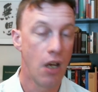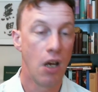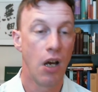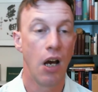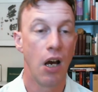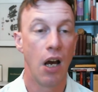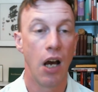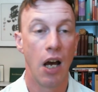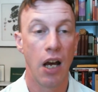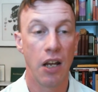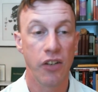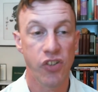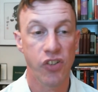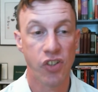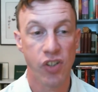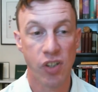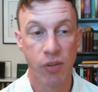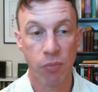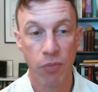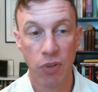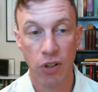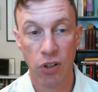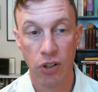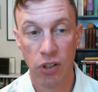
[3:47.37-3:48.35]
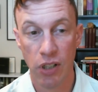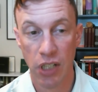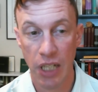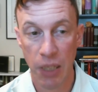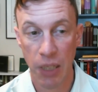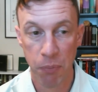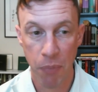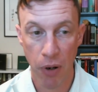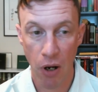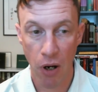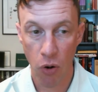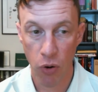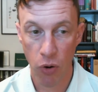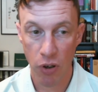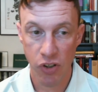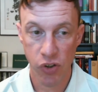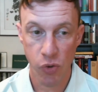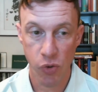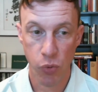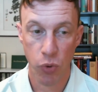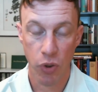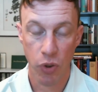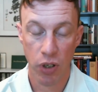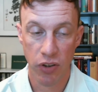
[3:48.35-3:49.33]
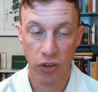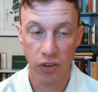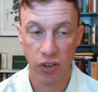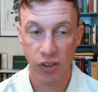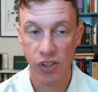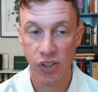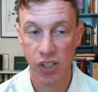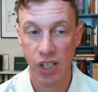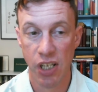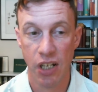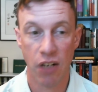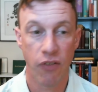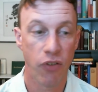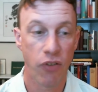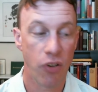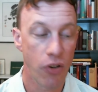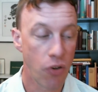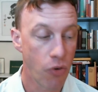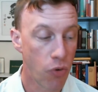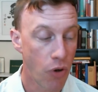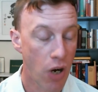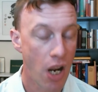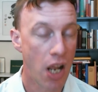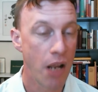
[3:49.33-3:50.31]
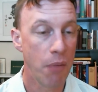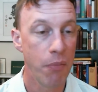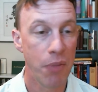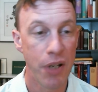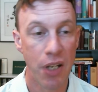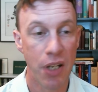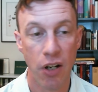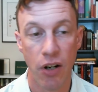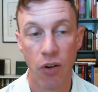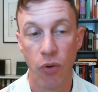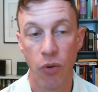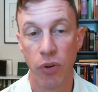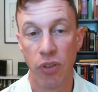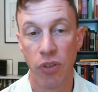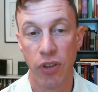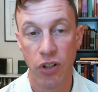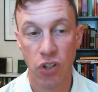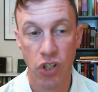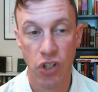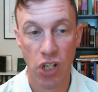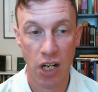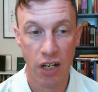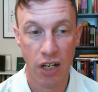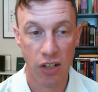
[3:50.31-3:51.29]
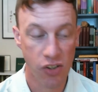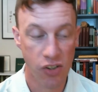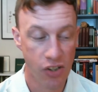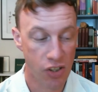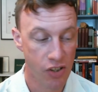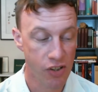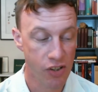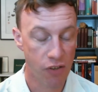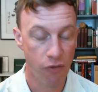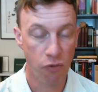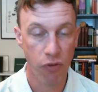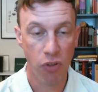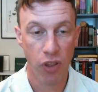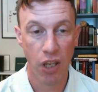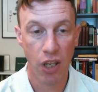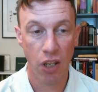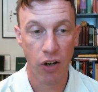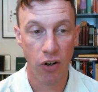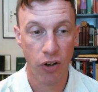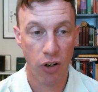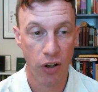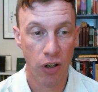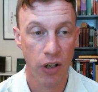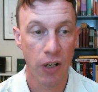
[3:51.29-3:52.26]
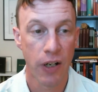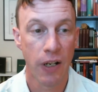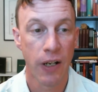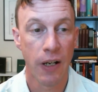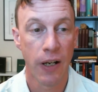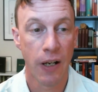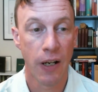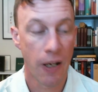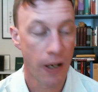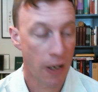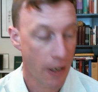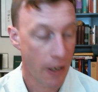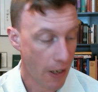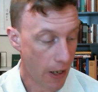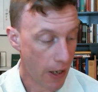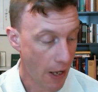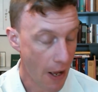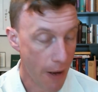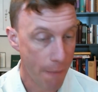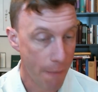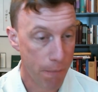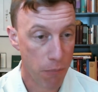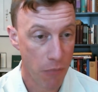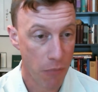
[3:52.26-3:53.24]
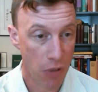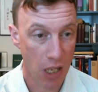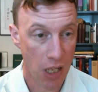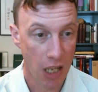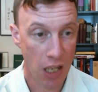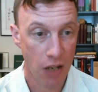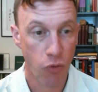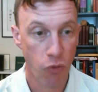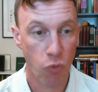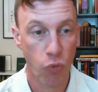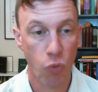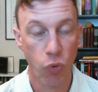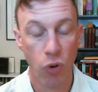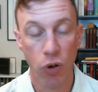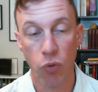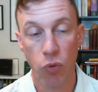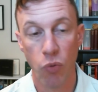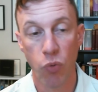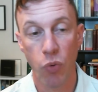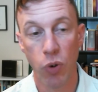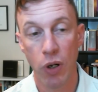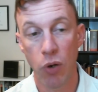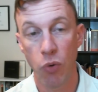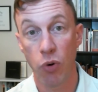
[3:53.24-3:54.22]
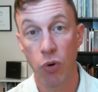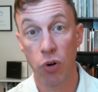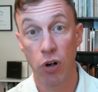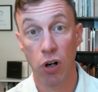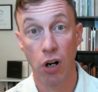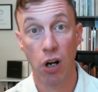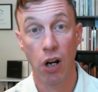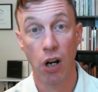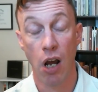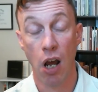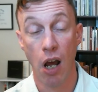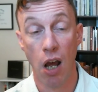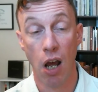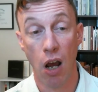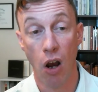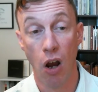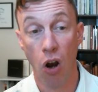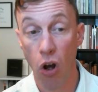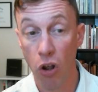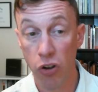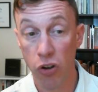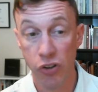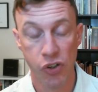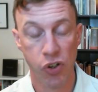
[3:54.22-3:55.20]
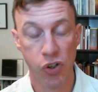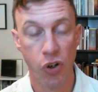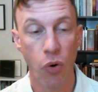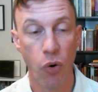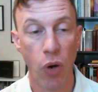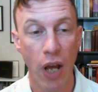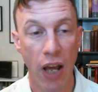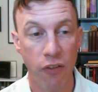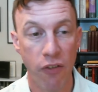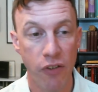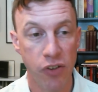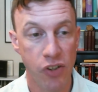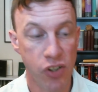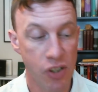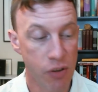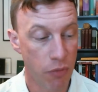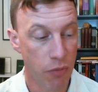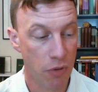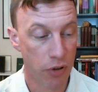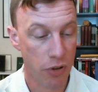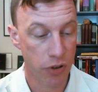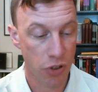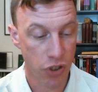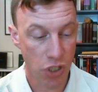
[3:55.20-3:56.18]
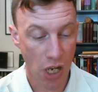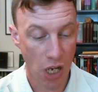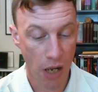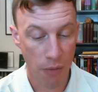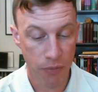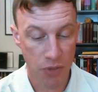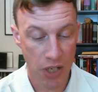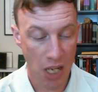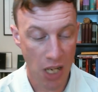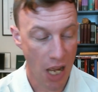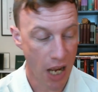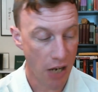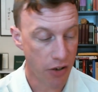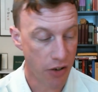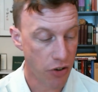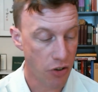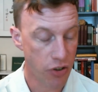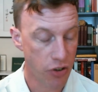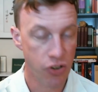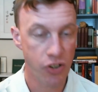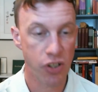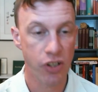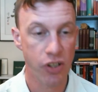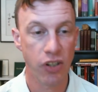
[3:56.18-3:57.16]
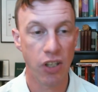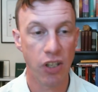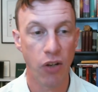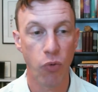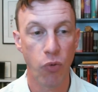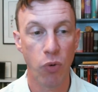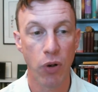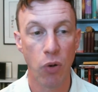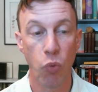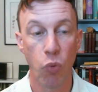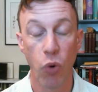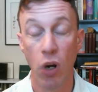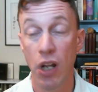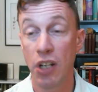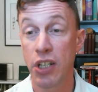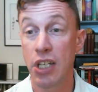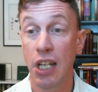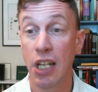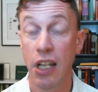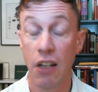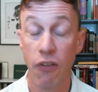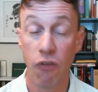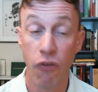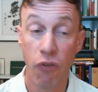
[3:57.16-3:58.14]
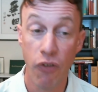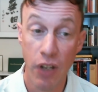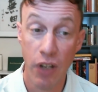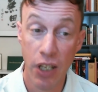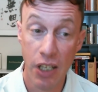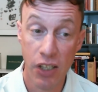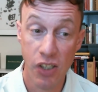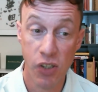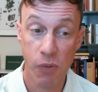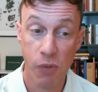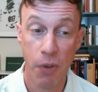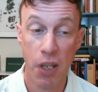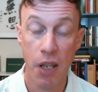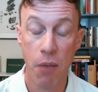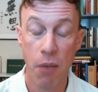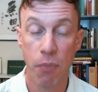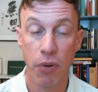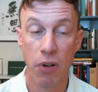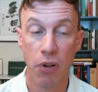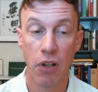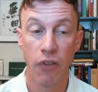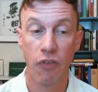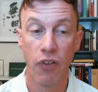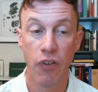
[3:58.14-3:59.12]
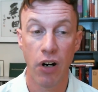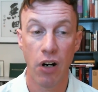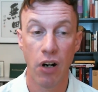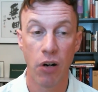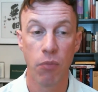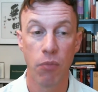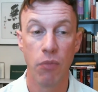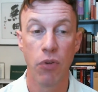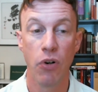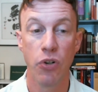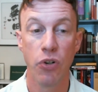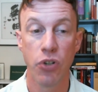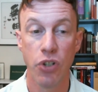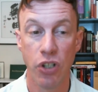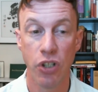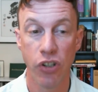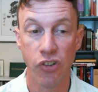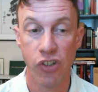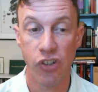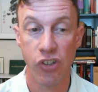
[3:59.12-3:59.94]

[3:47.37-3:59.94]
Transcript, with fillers: Uh, similarly, poets were at the scene of the crime here with the genesis of theater, um, and we, we were uh, also have a similar job to actors in that we want to convince people of our emotions